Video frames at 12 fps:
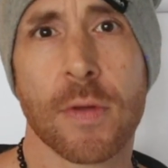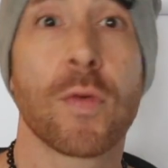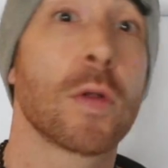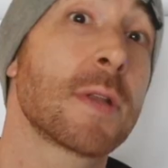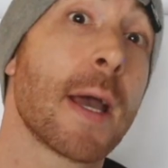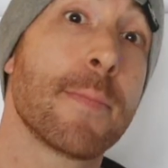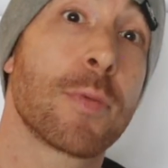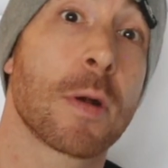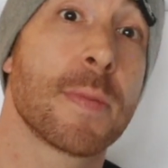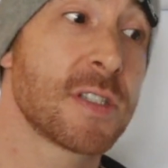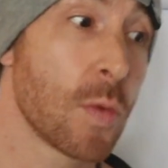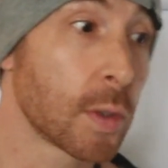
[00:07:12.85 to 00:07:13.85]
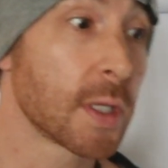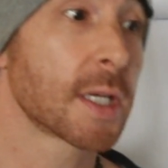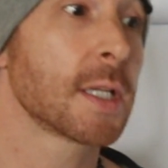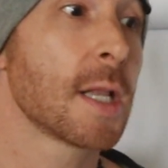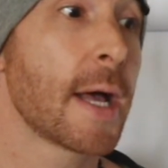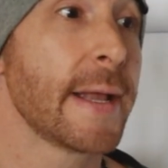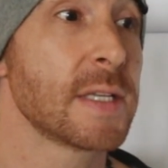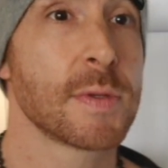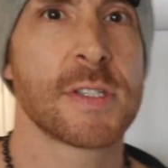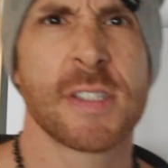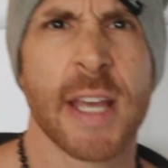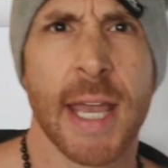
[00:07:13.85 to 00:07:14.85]
the Full Time Purpose, and one of the clients
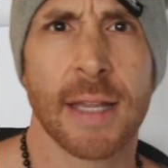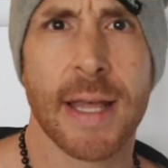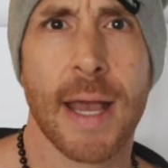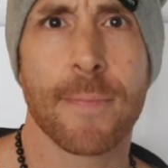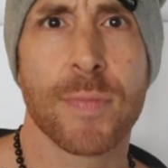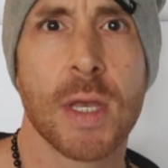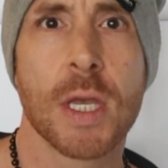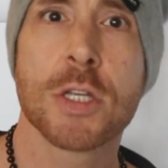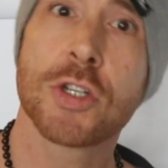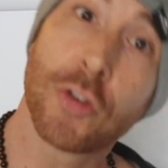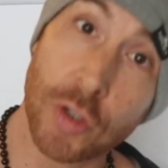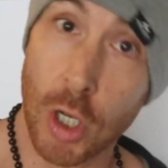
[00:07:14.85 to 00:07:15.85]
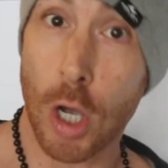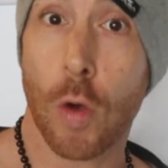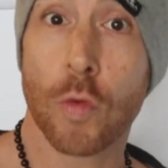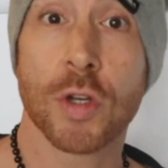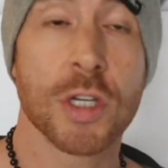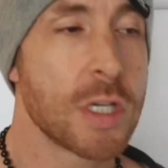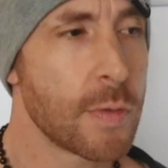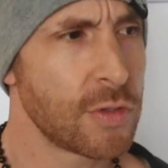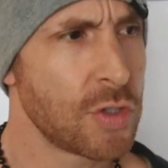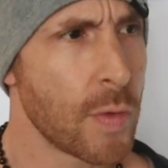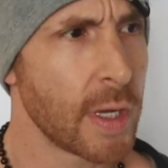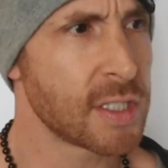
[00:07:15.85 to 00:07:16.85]
was saying that she's a coach and she
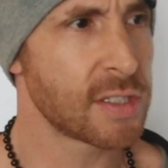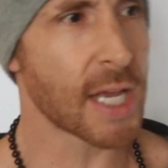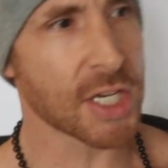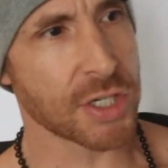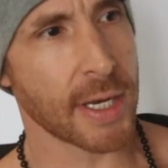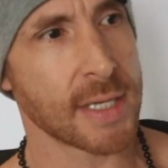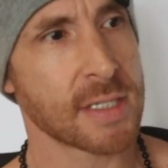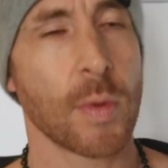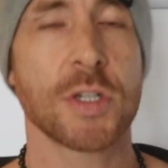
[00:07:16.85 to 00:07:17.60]
was doing sessions,